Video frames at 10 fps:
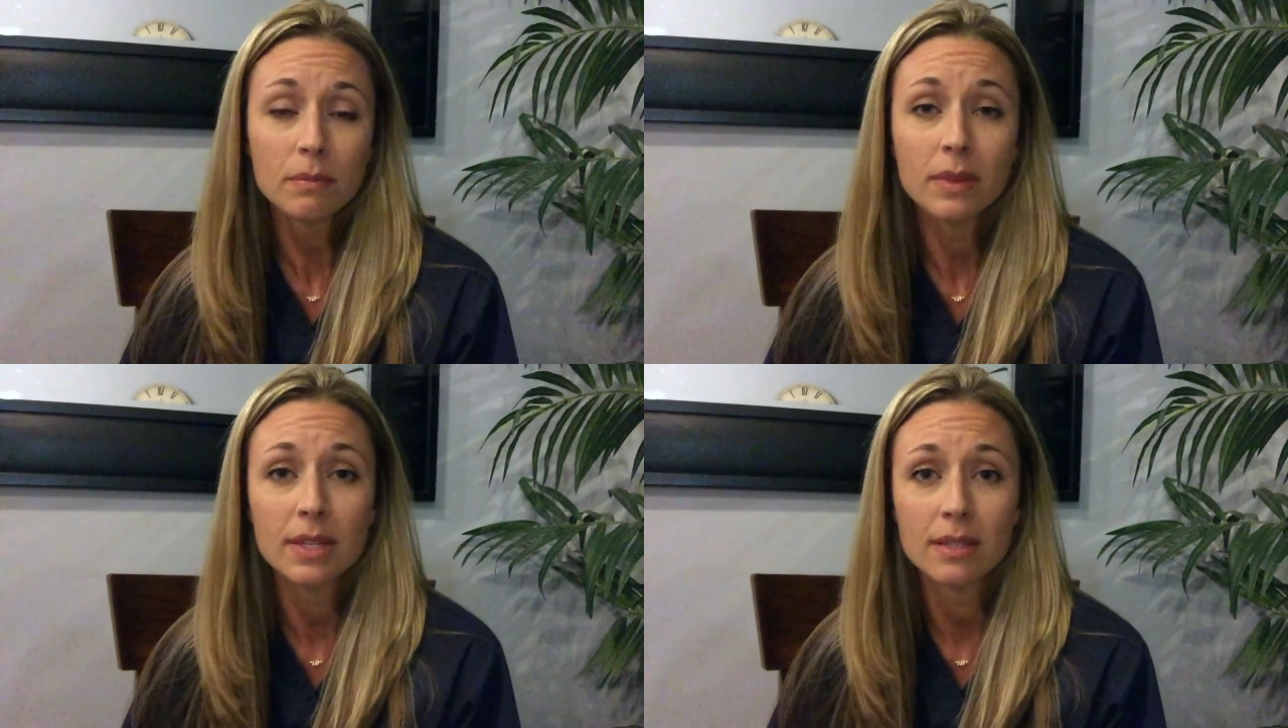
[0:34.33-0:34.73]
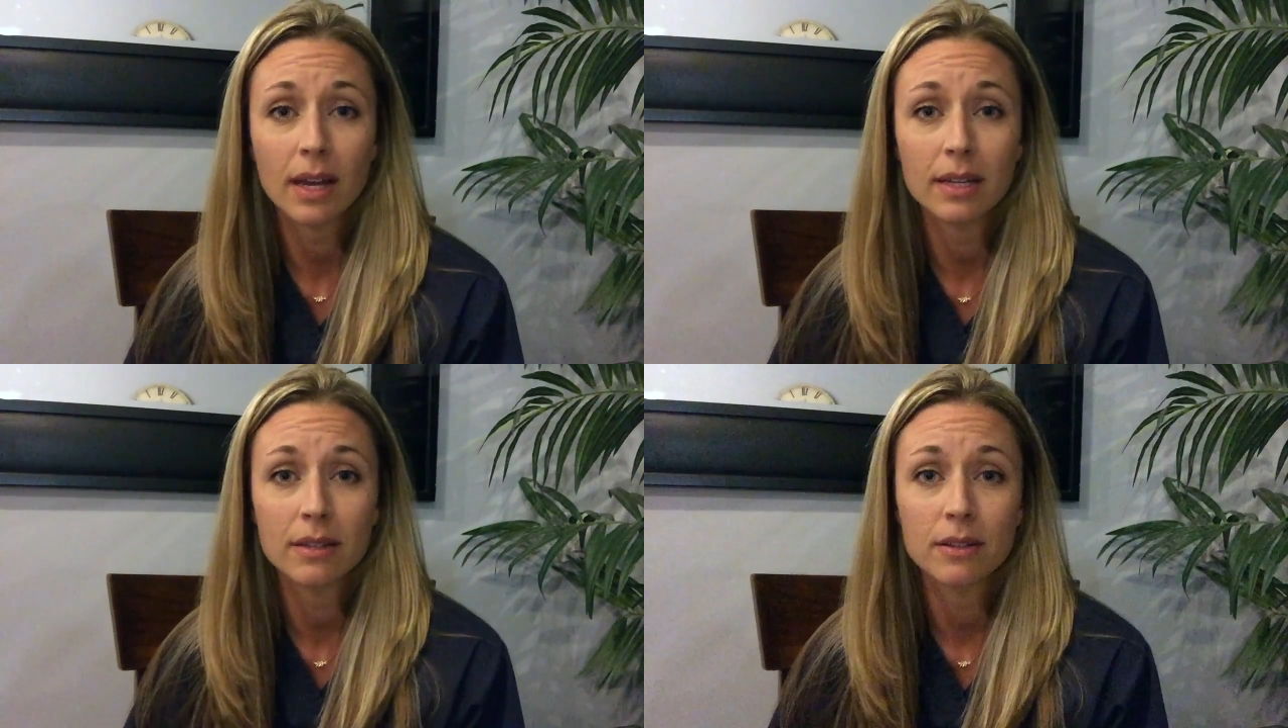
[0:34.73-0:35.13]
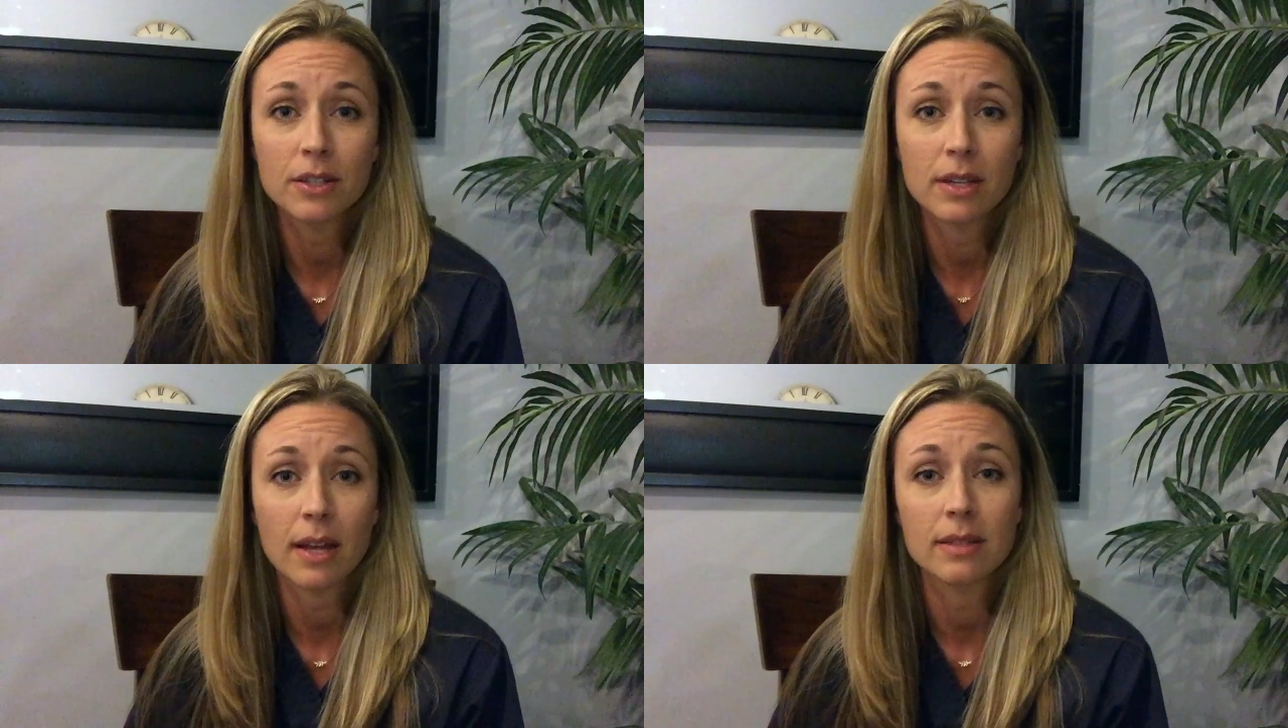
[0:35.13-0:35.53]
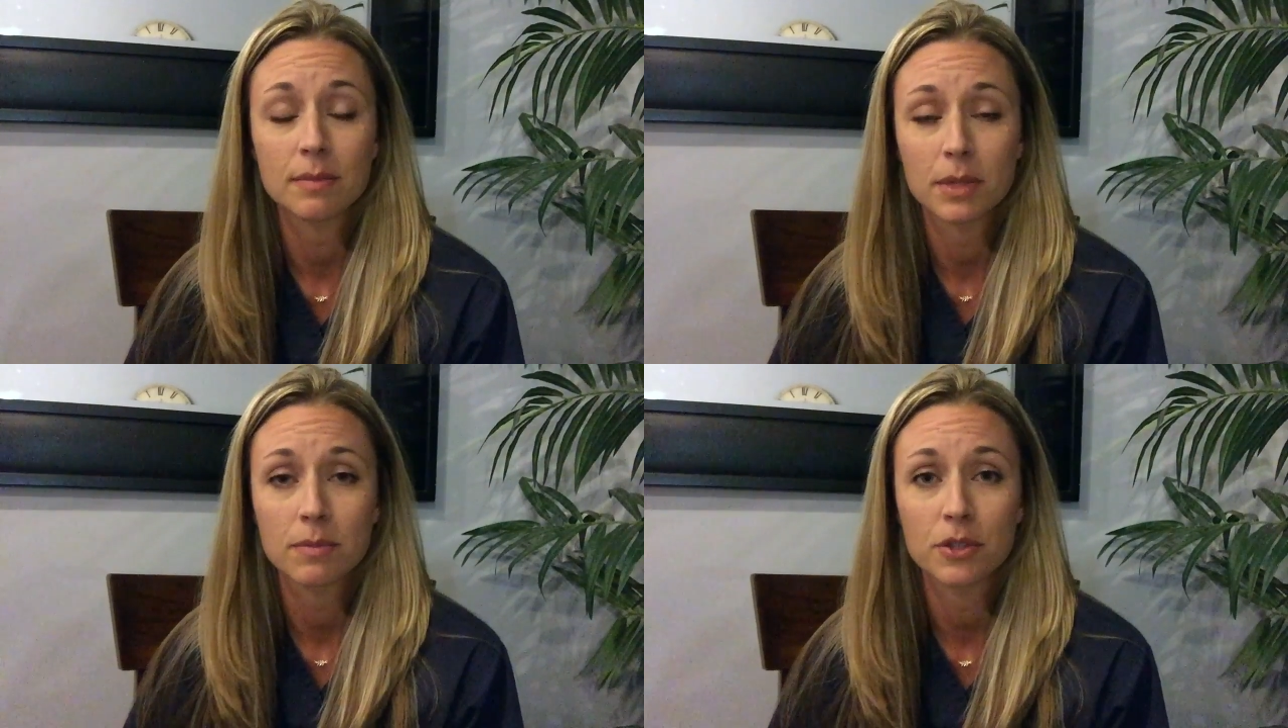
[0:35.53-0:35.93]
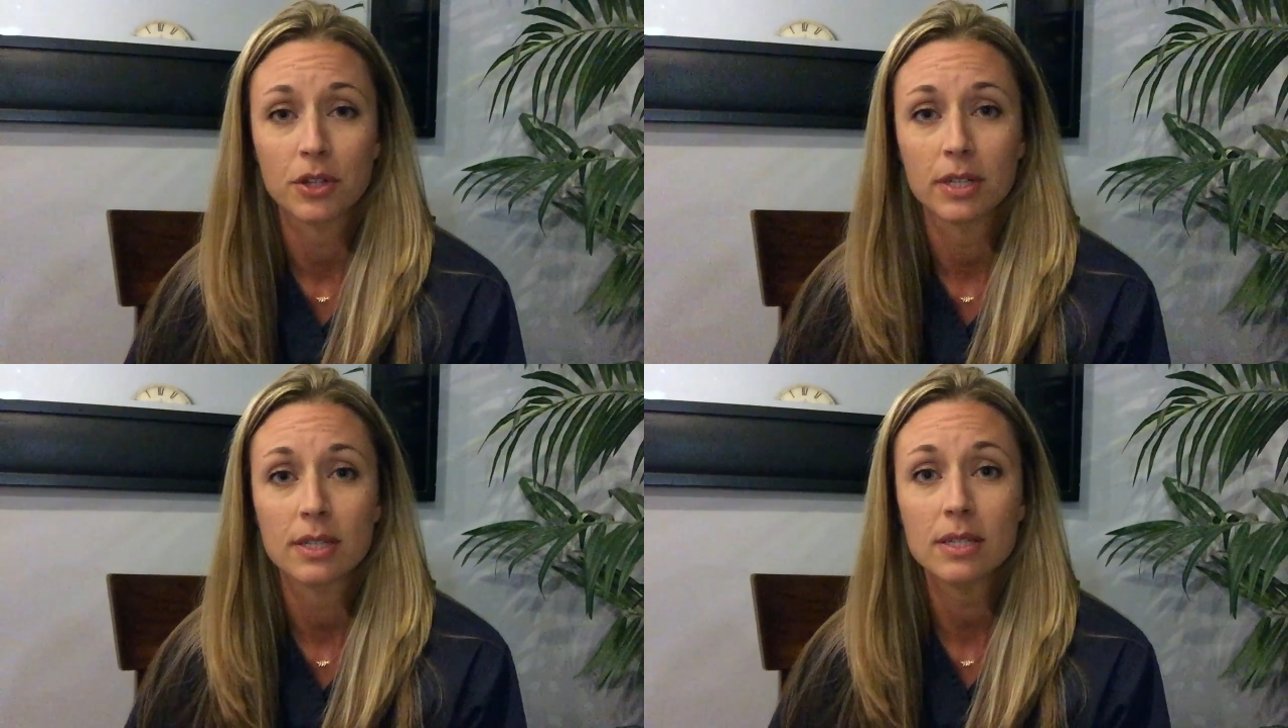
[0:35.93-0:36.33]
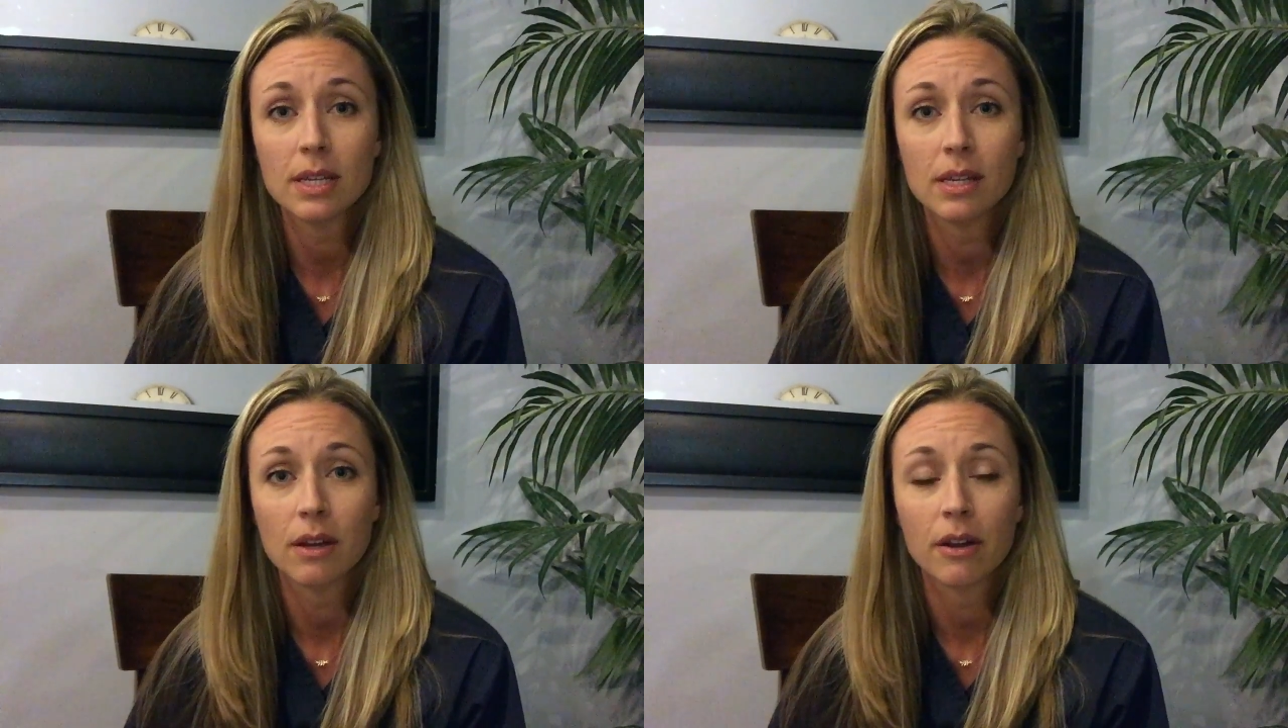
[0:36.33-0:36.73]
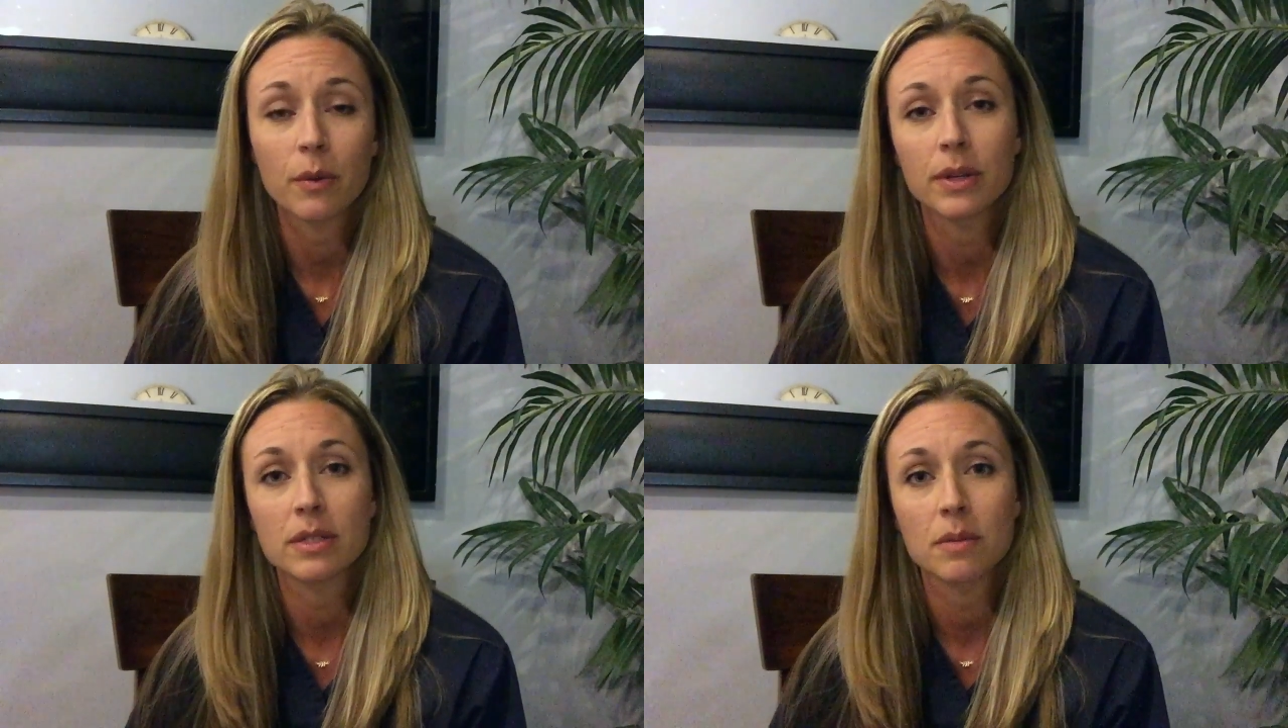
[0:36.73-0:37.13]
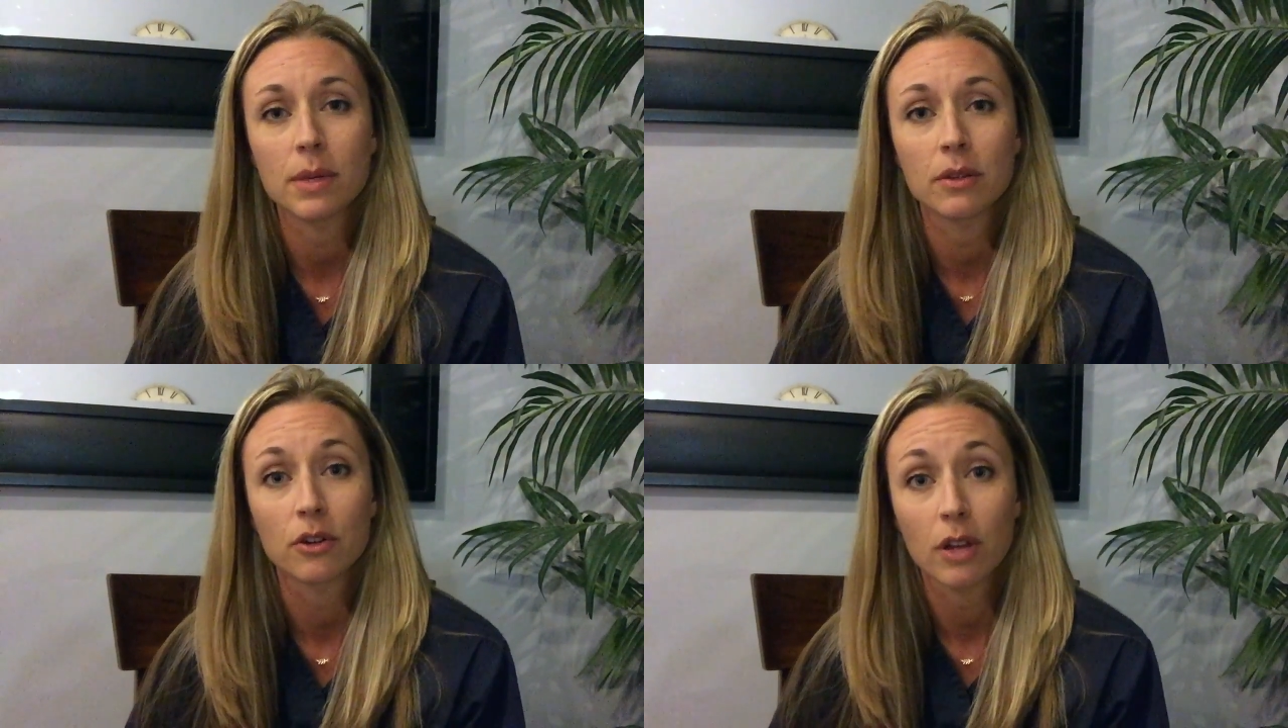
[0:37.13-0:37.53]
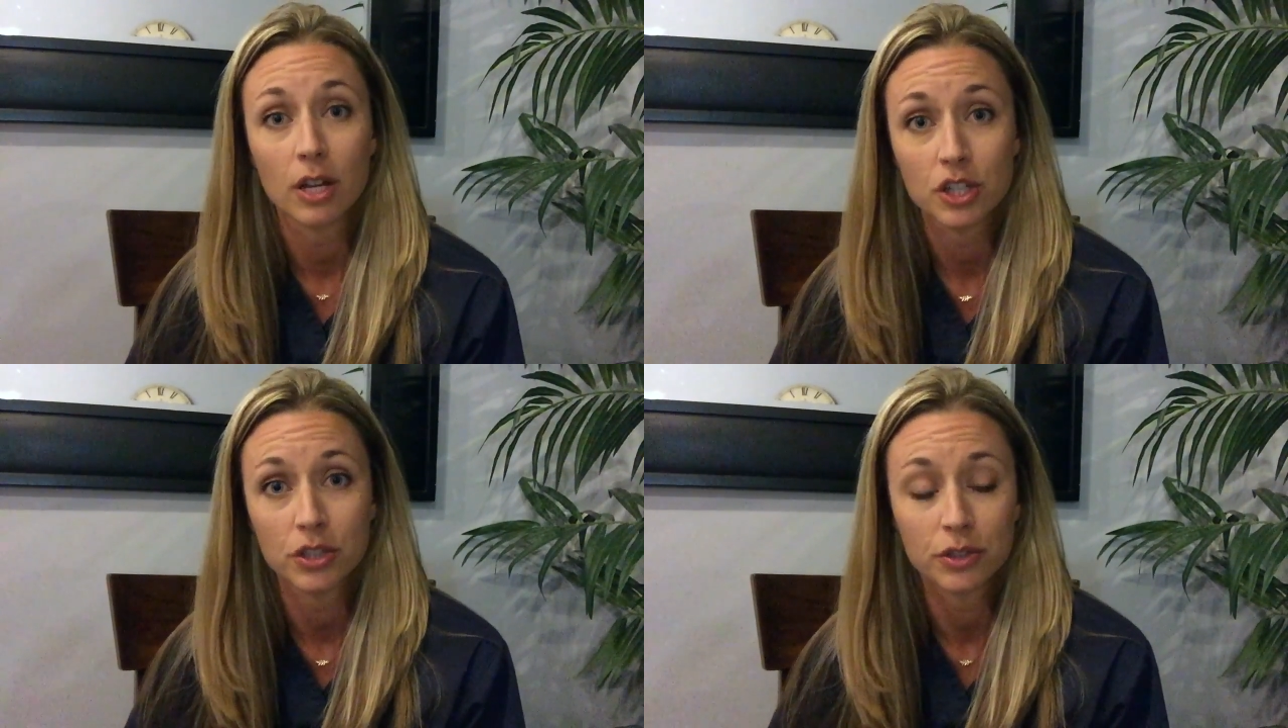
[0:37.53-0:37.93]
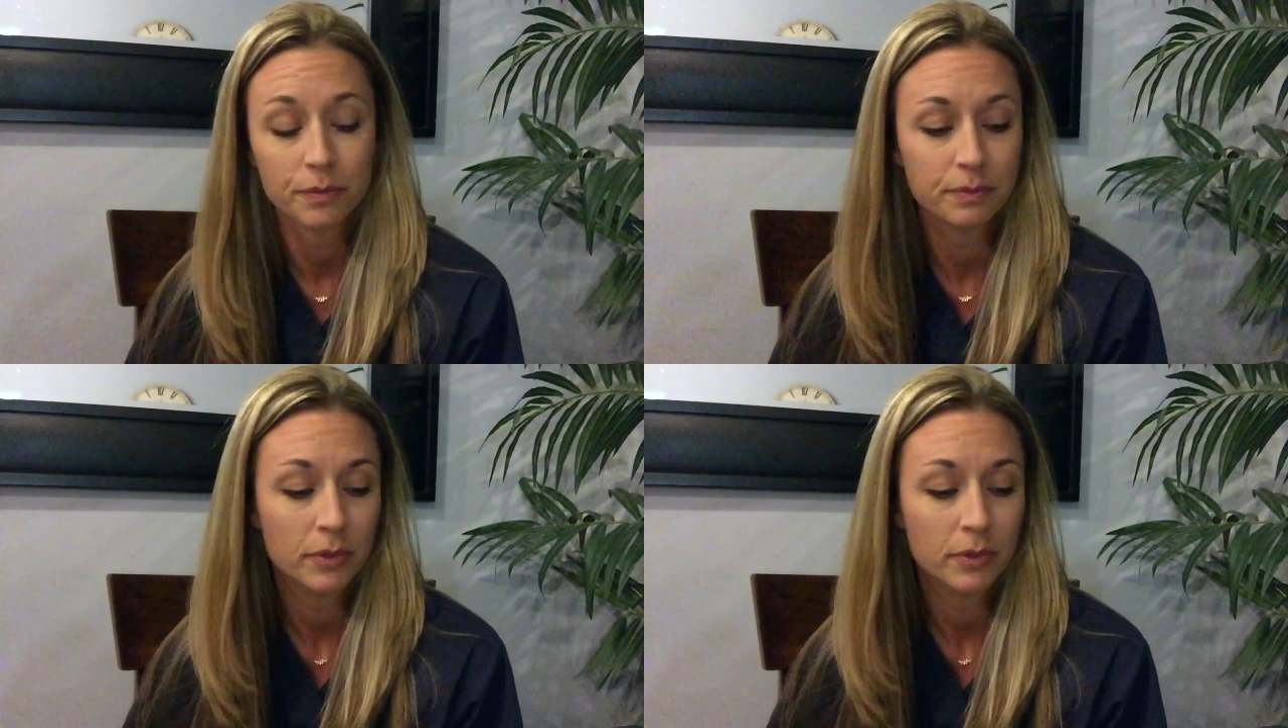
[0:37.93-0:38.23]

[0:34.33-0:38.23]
the sign and symptoms you're going to see are going to be neurological.